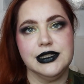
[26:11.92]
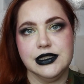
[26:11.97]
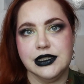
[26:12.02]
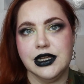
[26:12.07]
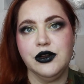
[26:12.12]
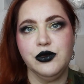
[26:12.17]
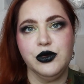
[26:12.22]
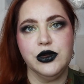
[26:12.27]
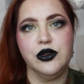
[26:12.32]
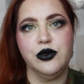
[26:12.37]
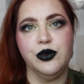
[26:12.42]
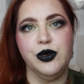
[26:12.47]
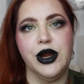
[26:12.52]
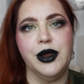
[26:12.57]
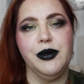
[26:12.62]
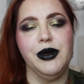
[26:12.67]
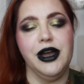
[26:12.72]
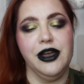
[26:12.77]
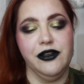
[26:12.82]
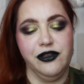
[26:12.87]
start with the
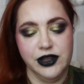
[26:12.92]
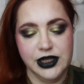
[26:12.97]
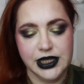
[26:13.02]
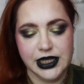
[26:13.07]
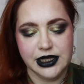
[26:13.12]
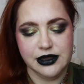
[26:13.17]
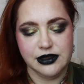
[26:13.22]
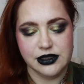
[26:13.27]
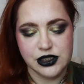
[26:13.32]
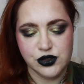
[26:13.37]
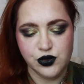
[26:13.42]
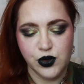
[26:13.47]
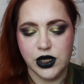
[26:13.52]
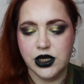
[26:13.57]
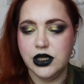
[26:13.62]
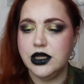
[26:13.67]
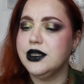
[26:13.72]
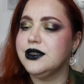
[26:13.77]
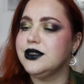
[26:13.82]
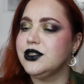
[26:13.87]
primer. I feel like this
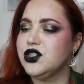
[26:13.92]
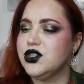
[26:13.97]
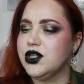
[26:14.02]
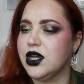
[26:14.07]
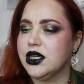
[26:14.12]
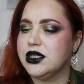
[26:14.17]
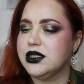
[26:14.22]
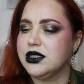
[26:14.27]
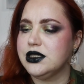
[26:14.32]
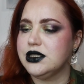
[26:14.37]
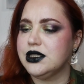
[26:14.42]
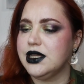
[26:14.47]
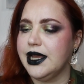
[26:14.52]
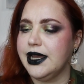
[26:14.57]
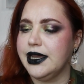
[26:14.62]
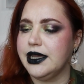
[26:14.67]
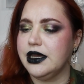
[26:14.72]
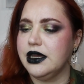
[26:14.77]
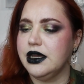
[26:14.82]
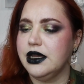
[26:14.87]
one is just
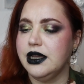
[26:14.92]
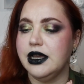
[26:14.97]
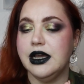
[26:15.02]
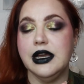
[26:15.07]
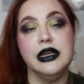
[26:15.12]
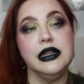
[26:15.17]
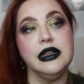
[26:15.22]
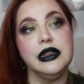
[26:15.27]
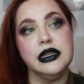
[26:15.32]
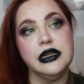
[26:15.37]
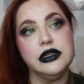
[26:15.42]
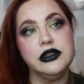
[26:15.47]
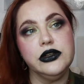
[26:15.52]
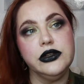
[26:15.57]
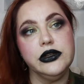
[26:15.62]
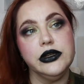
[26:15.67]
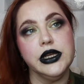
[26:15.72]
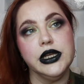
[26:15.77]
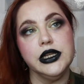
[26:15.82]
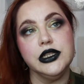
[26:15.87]
like
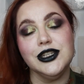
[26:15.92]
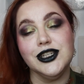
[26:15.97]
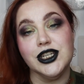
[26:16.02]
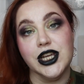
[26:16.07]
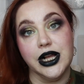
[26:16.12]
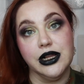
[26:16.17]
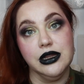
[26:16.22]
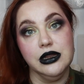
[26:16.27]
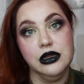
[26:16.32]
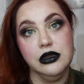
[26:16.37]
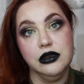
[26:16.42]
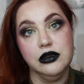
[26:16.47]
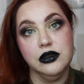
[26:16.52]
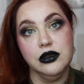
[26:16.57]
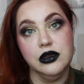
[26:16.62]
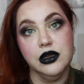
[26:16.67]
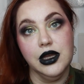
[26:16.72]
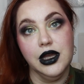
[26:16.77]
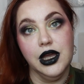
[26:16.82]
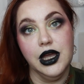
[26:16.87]
glitter in gel,
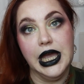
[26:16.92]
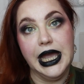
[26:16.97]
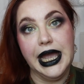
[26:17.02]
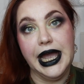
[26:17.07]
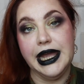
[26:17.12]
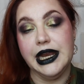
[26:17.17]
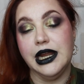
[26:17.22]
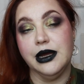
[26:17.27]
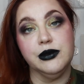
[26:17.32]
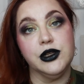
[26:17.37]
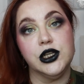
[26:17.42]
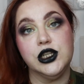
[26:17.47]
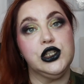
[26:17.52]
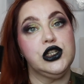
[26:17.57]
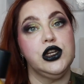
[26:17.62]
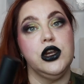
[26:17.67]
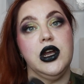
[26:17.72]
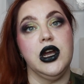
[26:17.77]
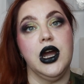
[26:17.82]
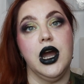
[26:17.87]
and I'm not
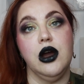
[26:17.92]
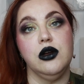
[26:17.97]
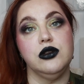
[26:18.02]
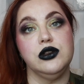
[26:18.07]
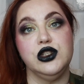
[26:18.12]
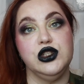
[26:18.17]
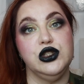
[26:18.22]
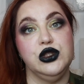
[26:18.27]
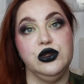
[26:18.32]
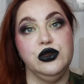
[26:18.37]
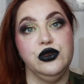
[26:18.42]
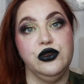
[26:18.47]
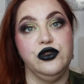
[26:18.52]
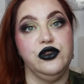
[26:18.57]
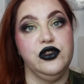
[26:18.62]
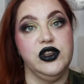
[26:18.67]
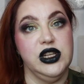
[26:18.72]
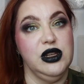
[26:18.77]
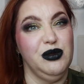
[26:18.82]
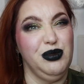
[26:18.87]
sure how to
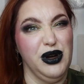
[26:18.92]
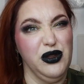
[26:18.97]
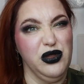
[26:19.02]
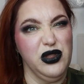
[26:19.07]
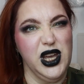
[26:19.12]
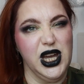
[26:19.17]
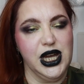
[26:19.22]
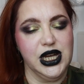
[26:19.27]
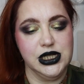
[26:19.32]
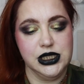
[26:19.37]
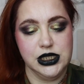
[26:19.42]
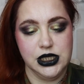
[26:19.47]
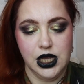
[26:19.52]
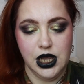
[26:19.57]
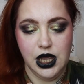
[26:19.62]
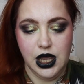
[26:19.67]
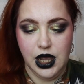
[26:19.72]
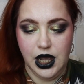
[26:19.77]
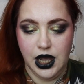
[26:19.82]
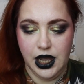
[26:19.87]
feel about that.
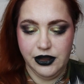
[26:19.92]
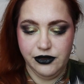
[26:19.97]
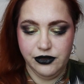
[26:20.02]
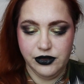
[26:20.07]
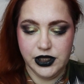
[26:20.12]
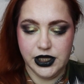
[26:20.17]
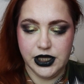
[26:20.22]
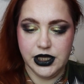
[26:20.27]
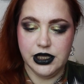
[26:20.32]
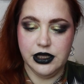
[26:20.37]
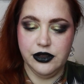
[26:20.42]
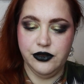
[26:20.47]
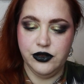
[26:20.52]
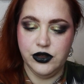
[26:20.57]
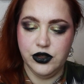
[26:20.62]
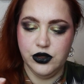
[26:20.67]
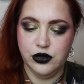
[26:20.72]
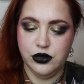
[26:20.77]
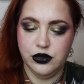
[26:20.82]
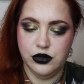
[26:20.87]
I feel like
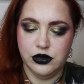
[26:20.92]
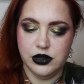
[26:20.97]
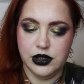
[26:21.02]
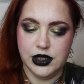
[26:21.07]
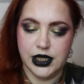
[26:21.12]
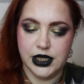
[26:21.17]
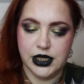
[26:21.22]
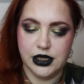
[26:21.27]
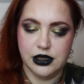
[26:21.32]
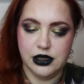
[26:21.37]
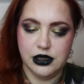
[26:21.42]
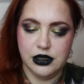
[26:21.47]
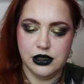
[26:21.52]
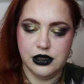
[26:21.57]
if you like